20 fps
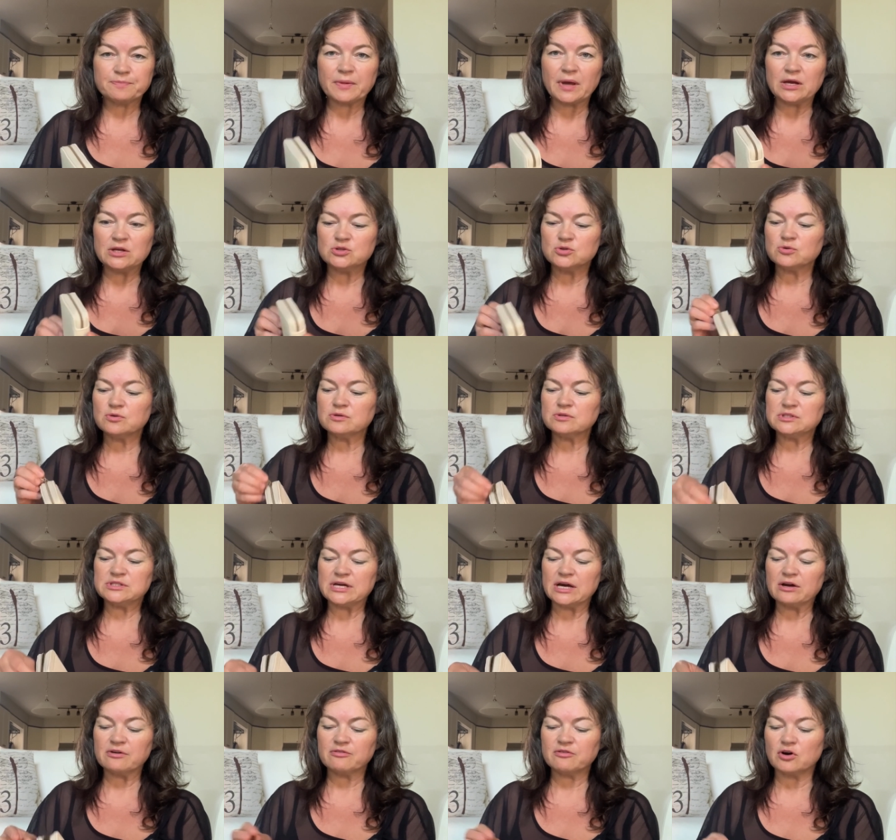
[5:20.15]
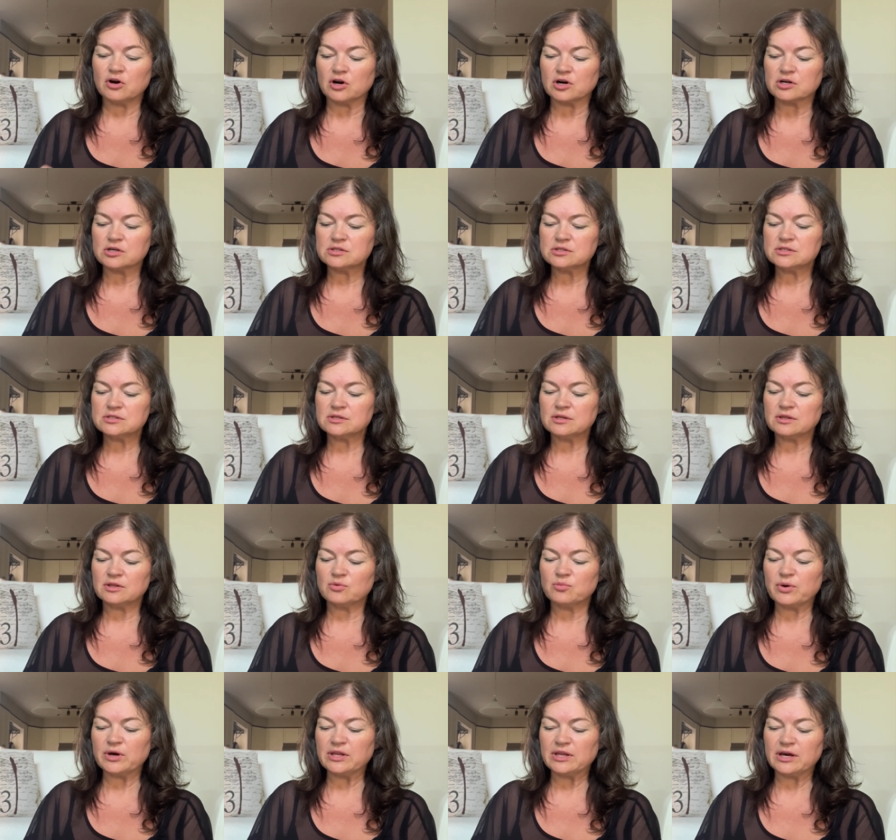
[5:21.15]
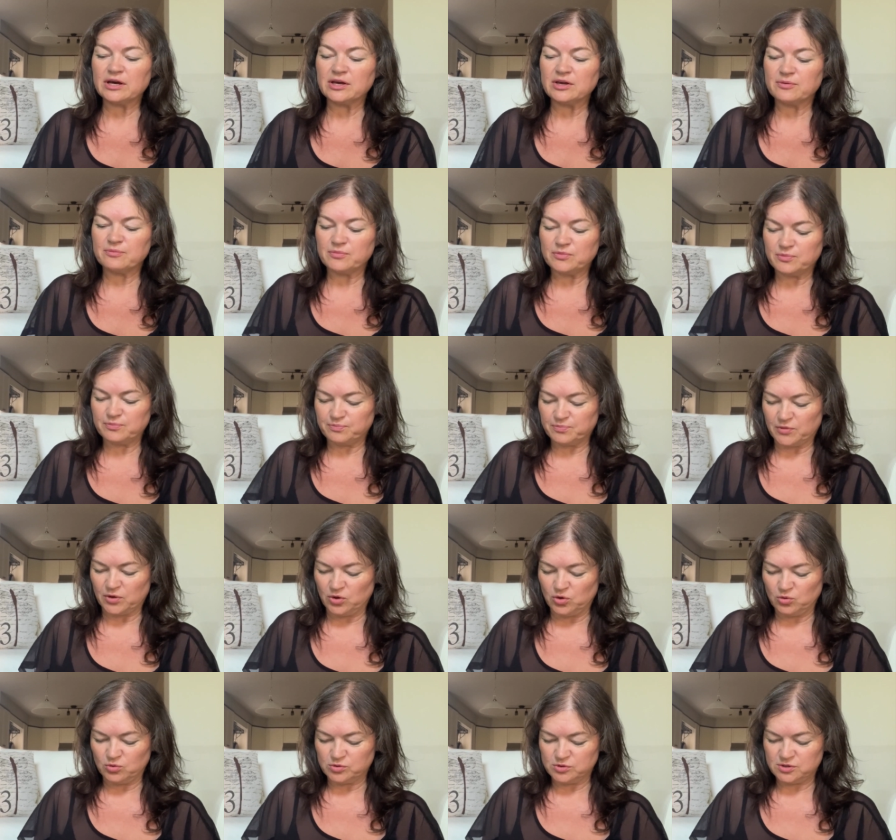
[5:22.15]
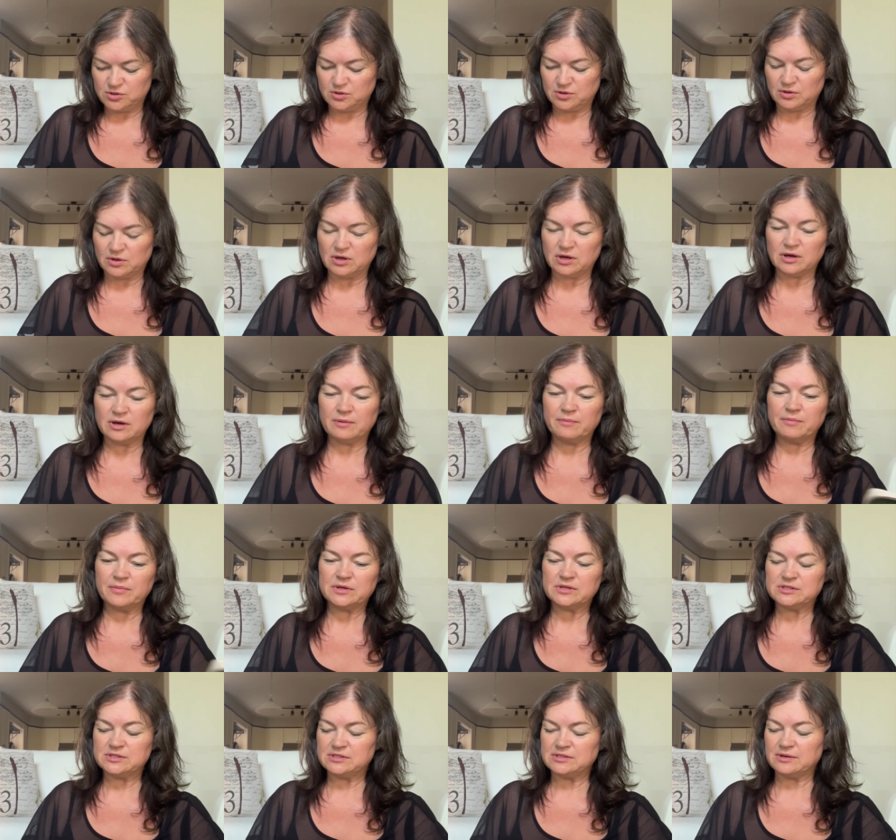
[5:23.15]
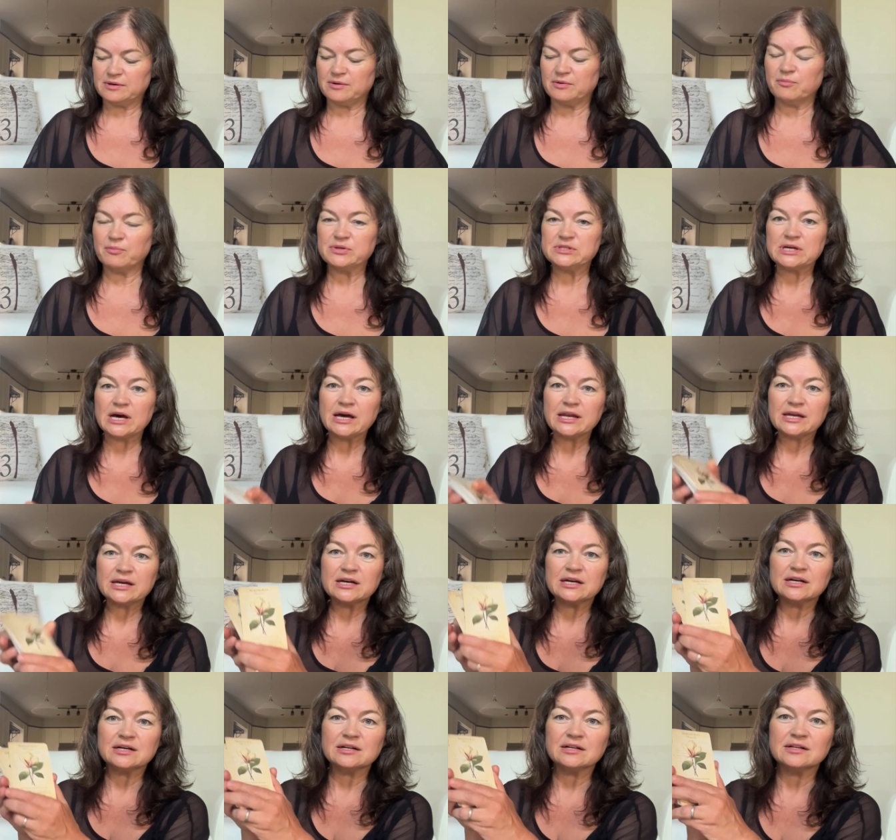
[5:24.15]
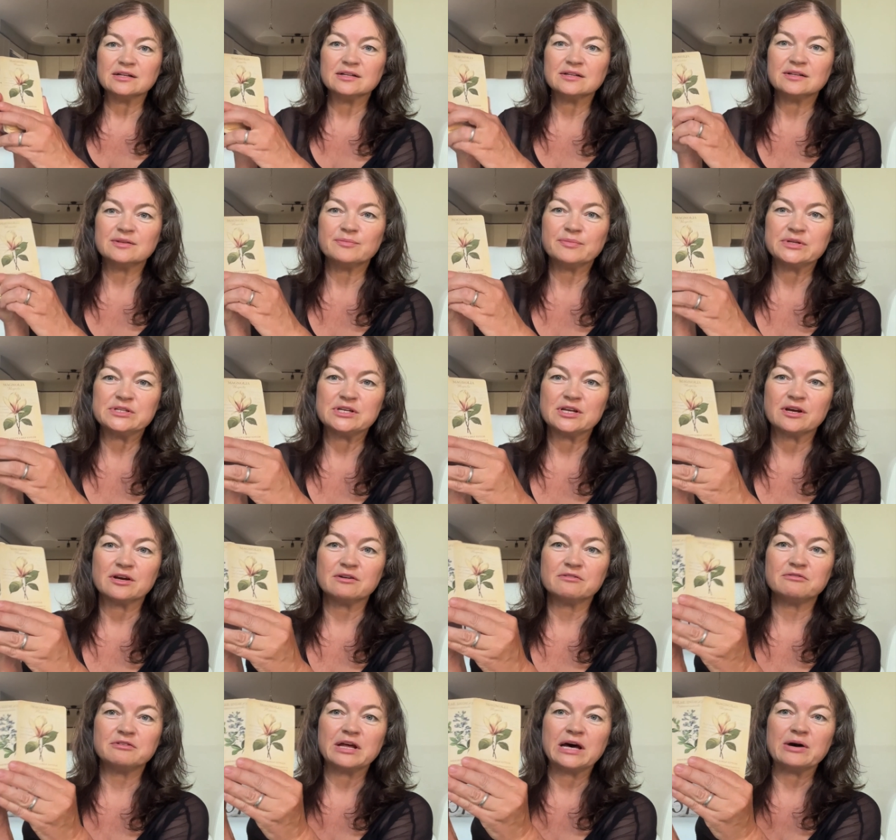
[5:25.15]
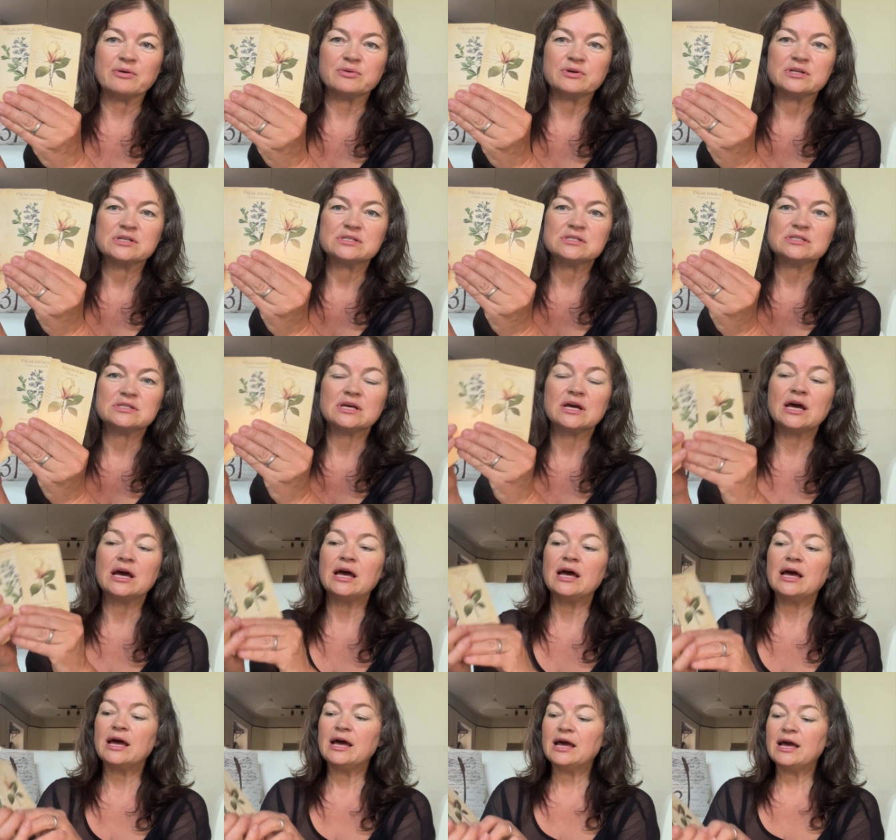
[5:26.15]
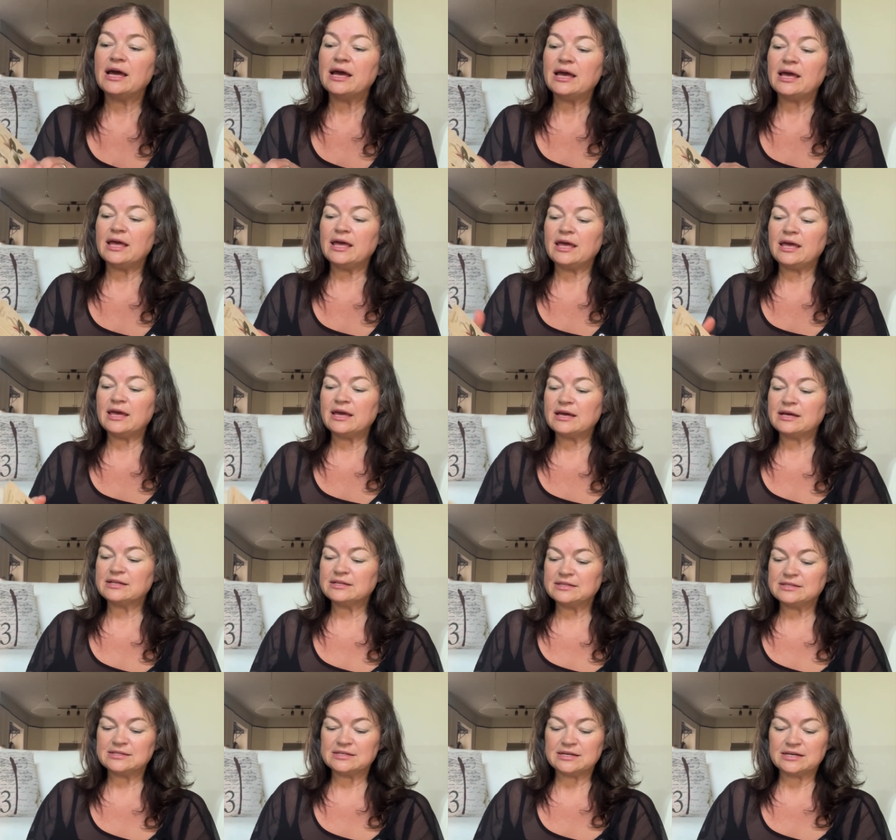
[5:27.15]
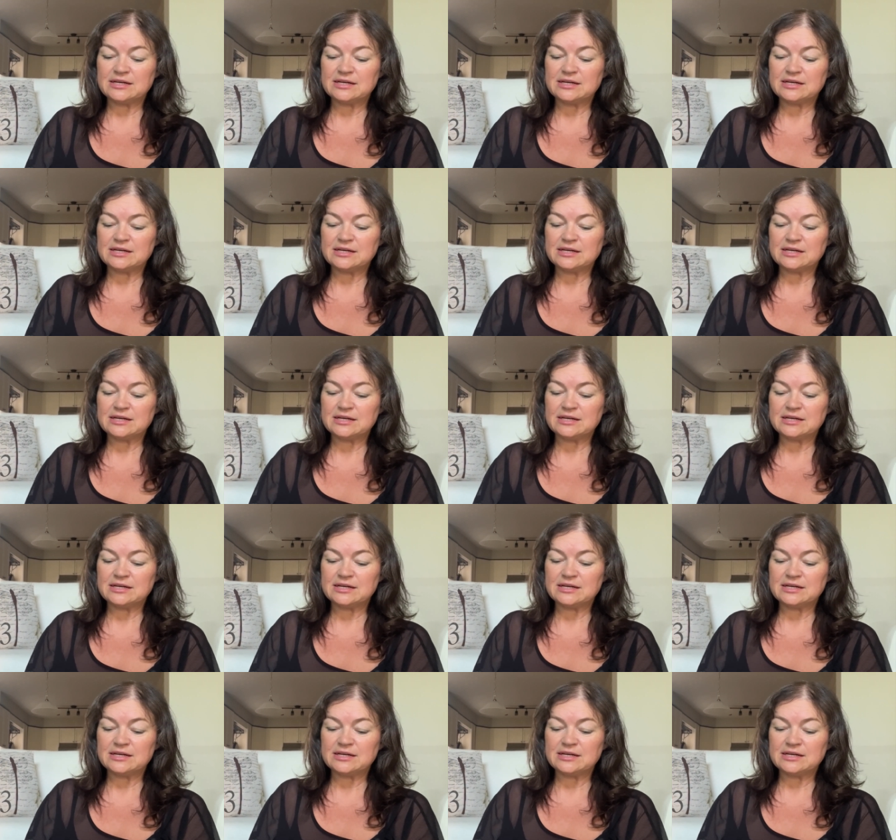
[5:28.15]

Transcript: I took a deck of cards, and the one I used is botanical flowers, and